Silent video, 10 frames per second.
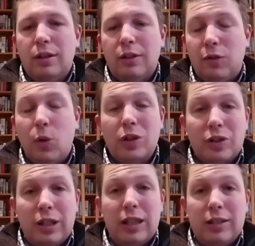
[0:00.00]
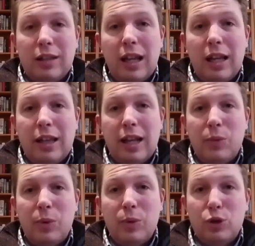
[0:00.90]
enforce these, and then
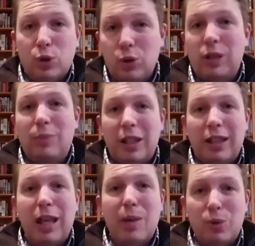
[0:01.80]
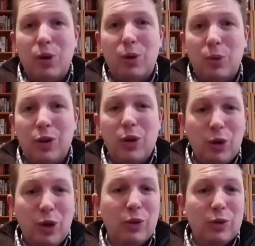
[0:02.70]
we will truly be the emperor with no
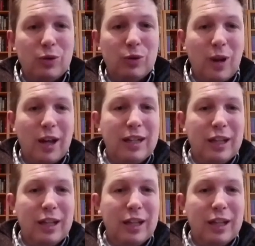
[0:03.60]
clothes, right?